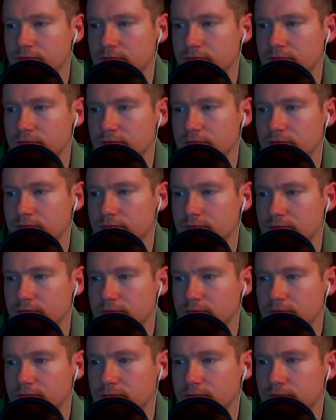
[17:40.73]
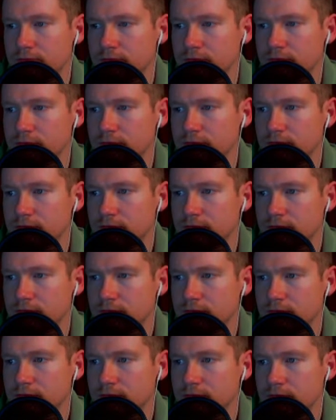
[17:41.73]

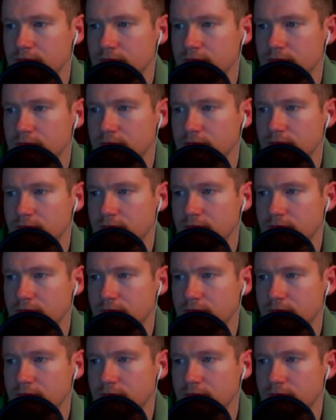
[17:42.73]
This person isn't speaking.